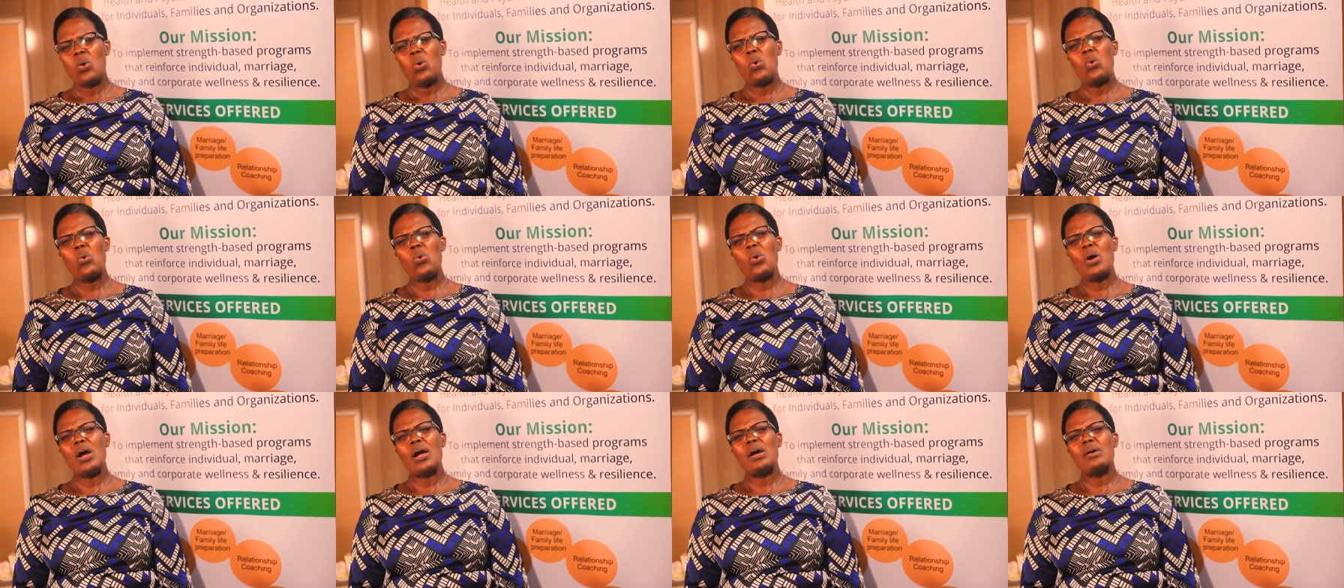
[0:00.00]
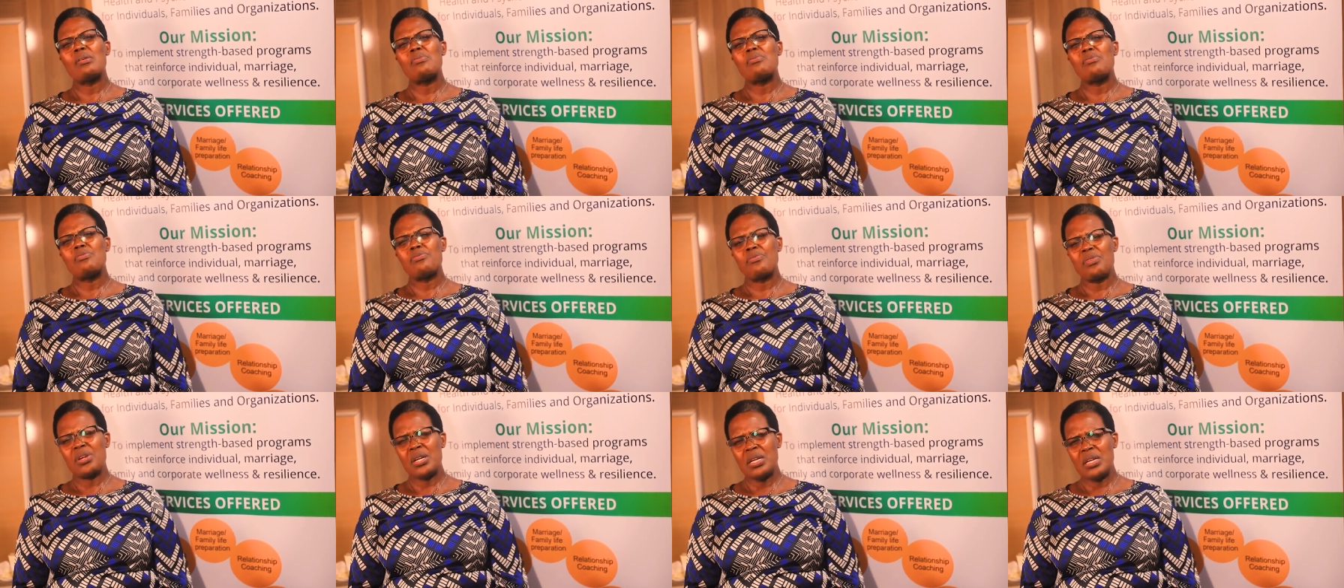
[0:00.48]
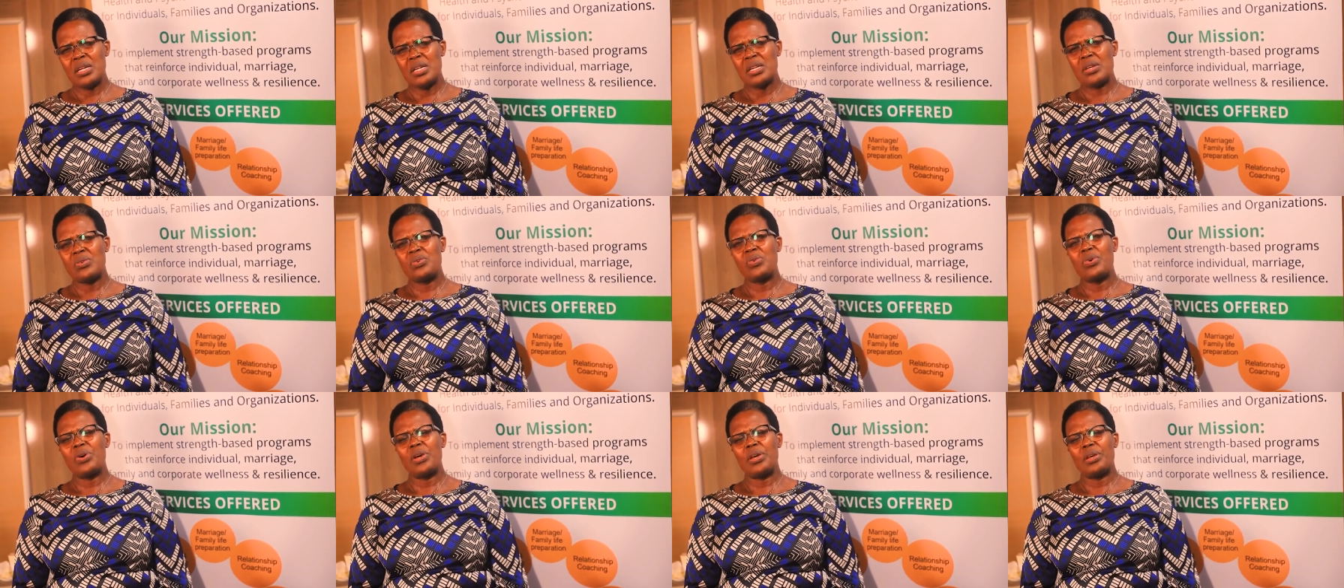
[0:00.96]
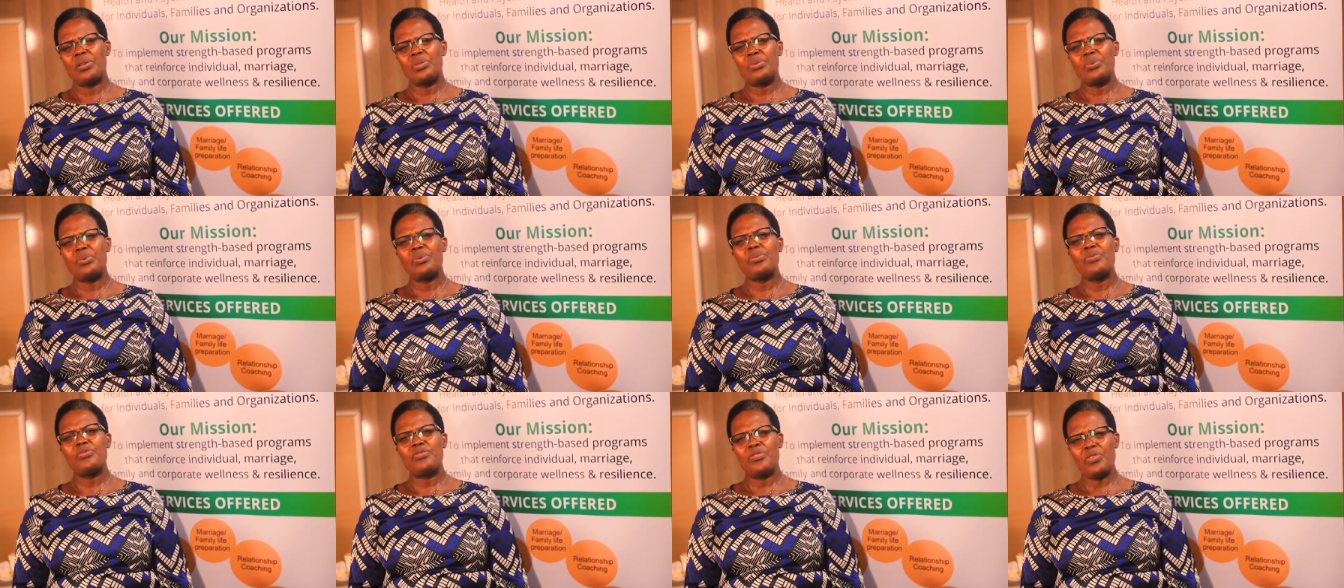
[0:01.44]
who are really going
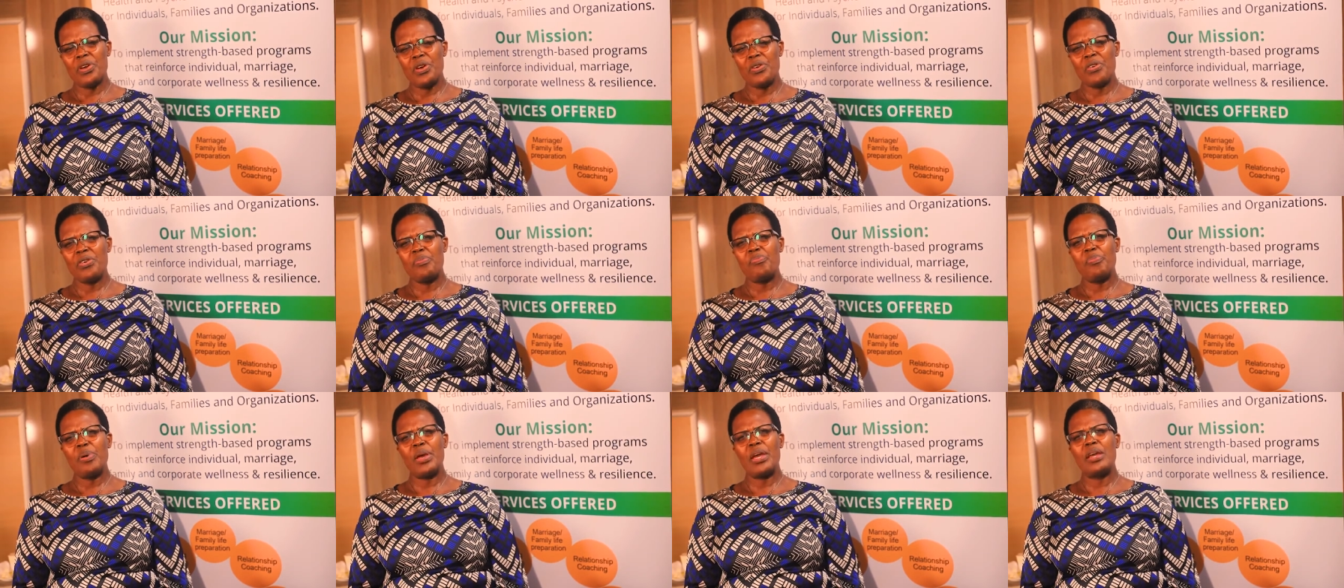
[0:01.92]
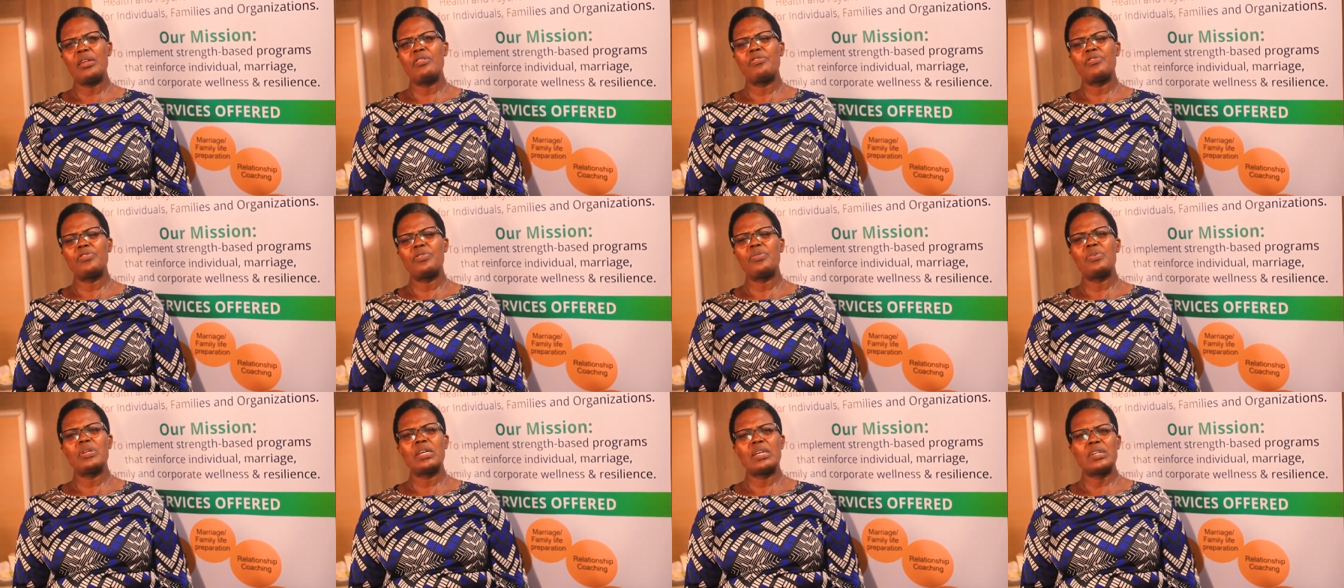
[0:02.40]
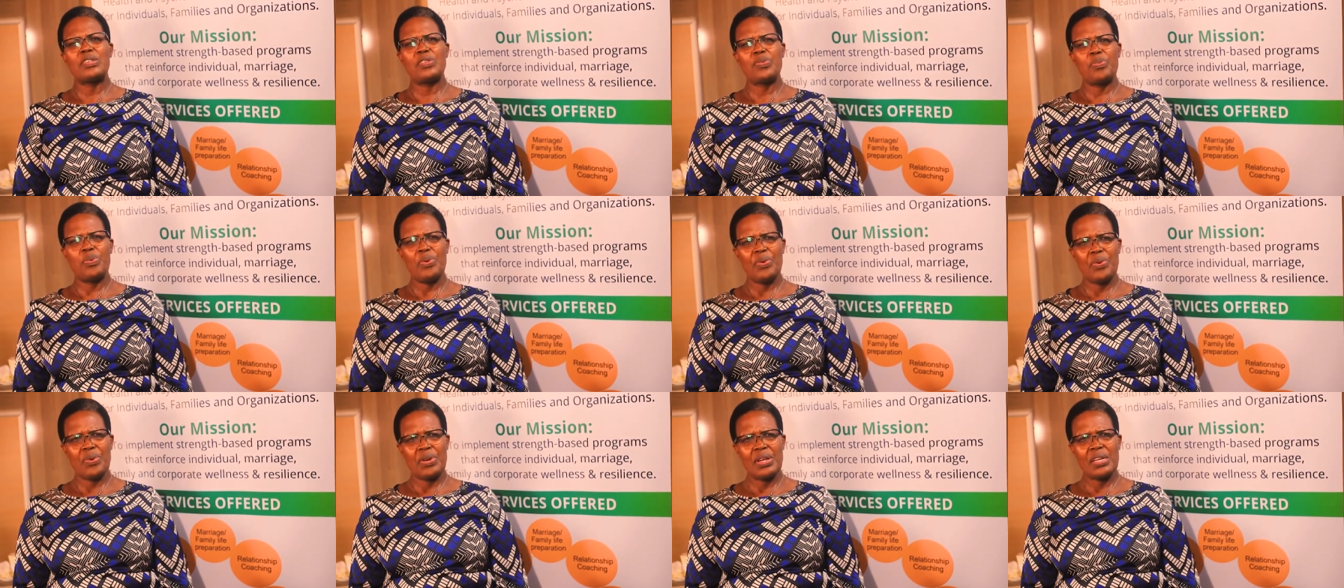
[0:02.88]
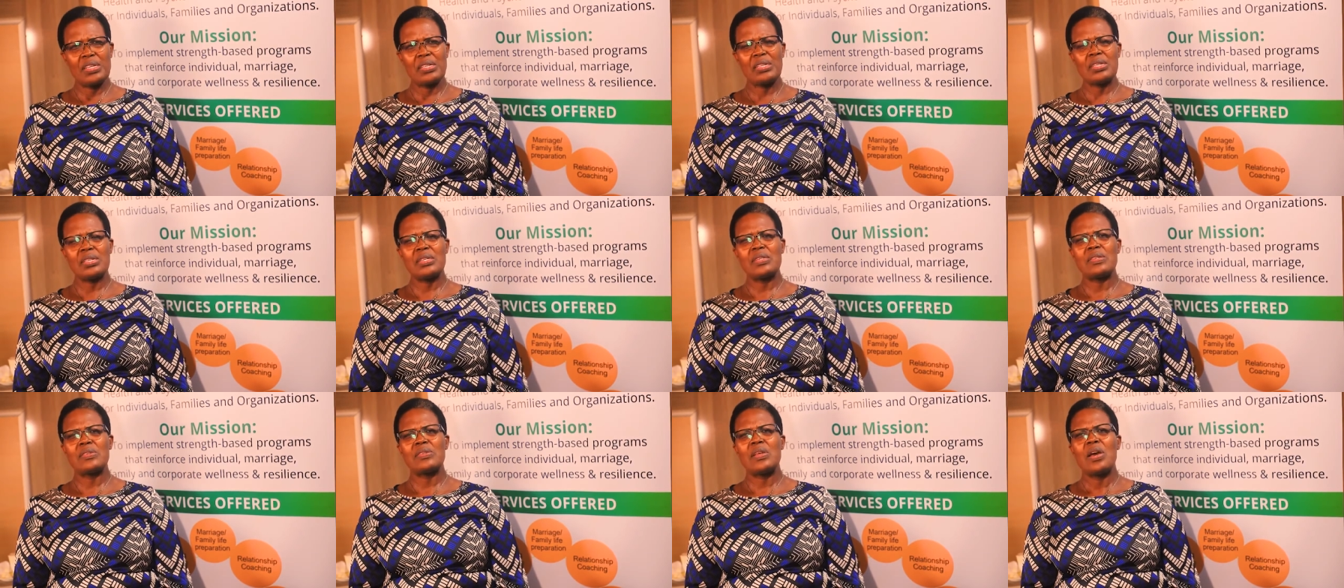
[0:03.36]
through very painful
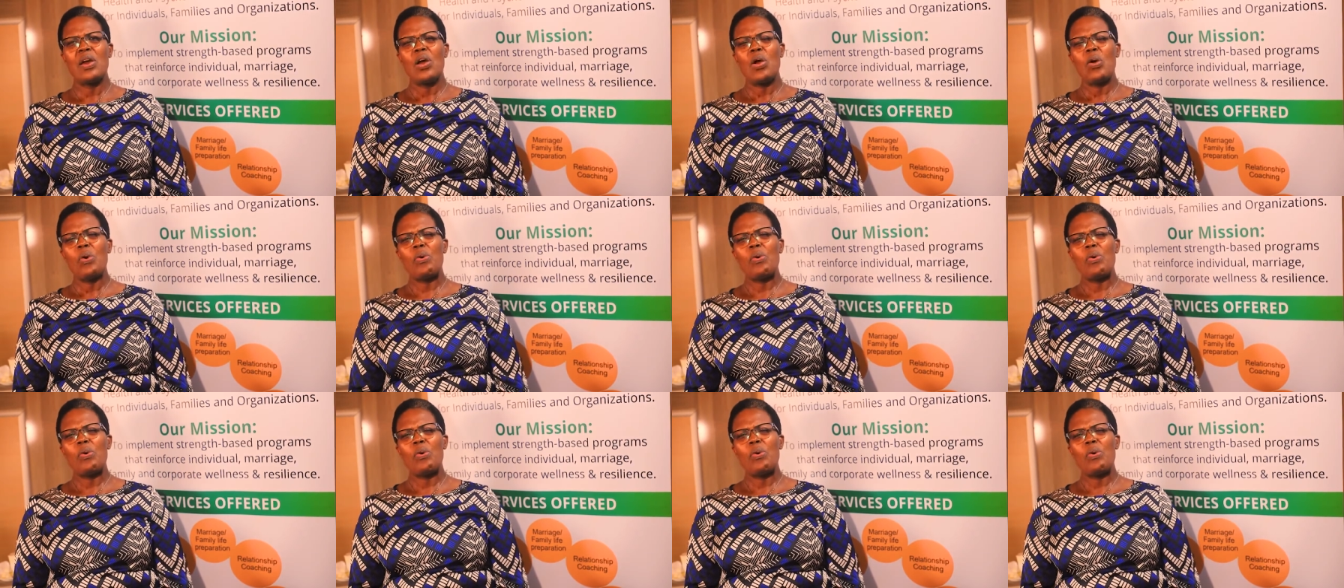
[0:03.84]
experiences